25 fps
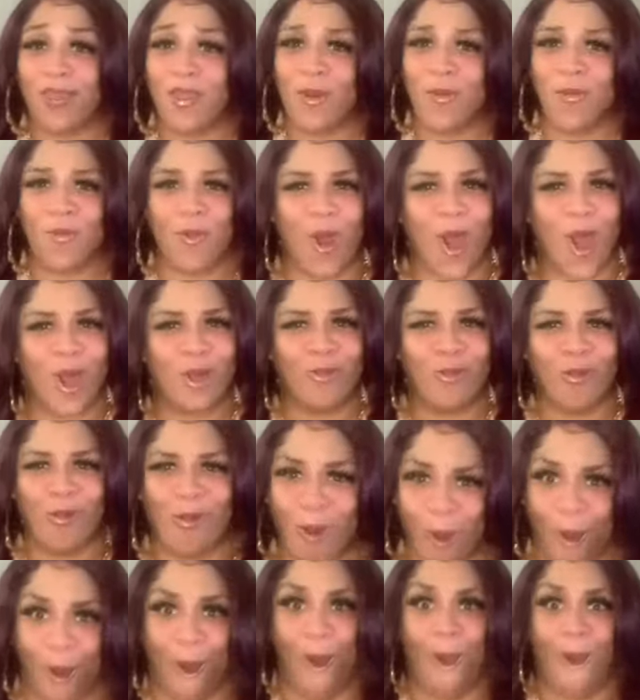one,
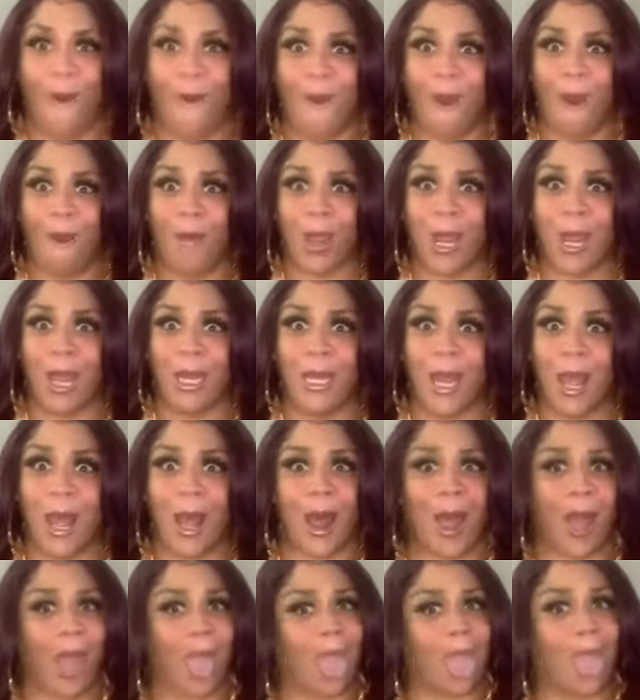girl. Okay,
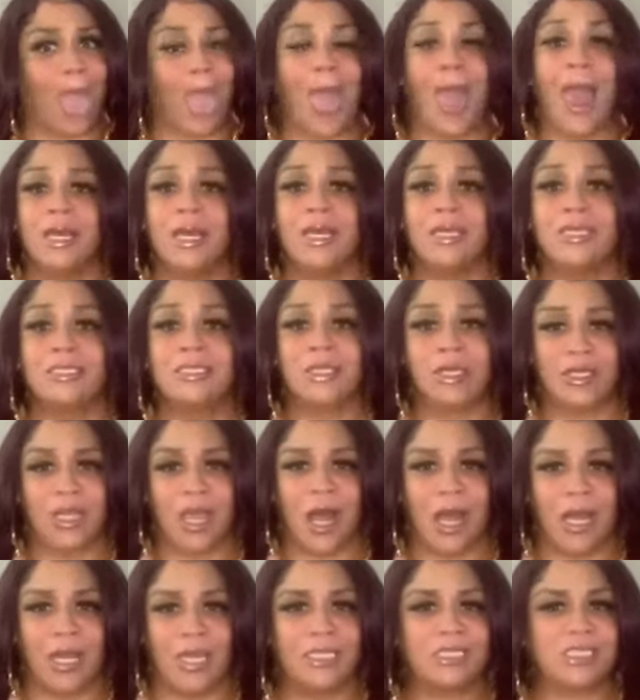y'all. So,
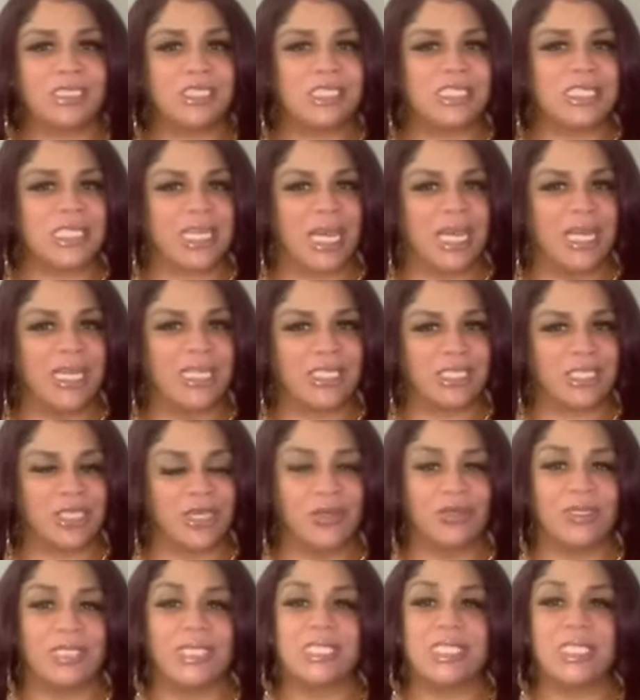y'all, let's just get
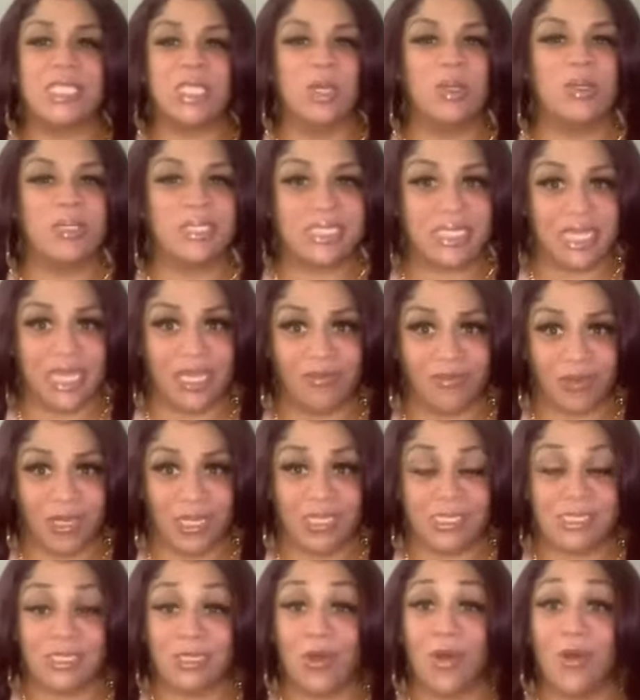into this new
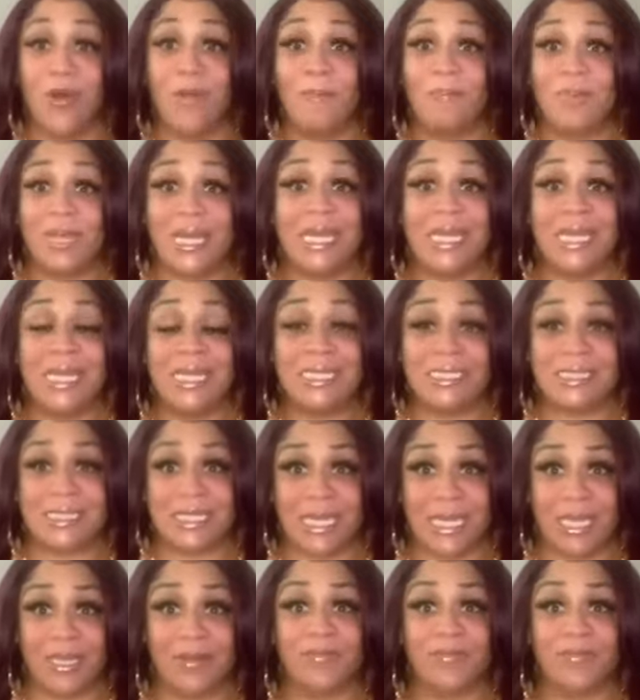series on BET.